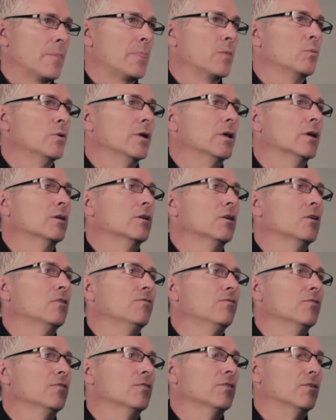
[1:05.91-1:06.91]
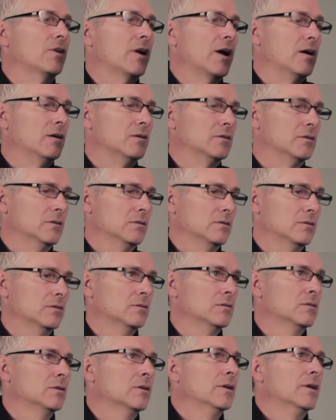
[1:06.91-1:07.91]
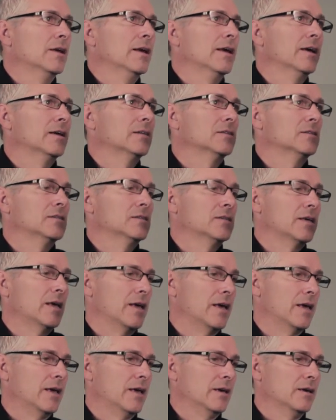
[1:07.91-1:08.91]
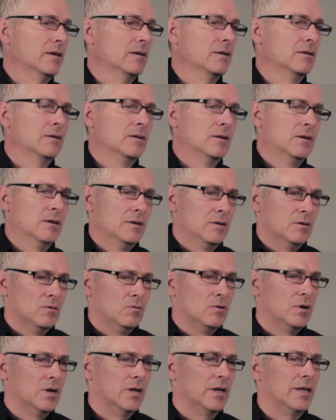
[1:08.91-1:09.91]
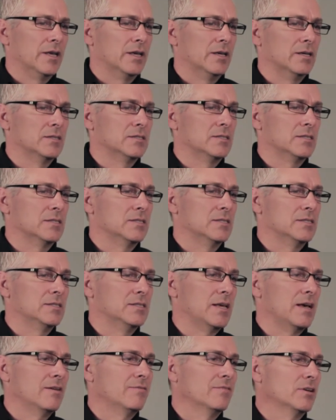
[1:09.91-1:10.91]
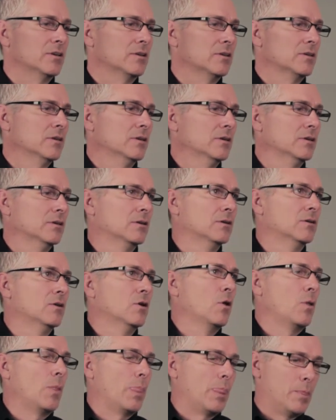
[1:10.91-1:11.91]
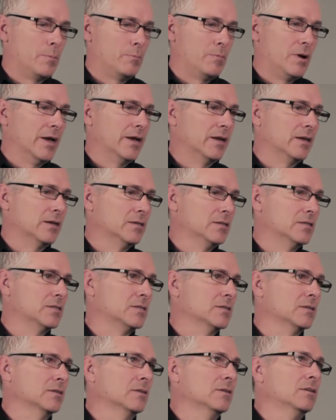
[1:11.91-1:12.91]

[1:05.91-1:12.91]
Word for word: We could go further out and say, what is 7 minus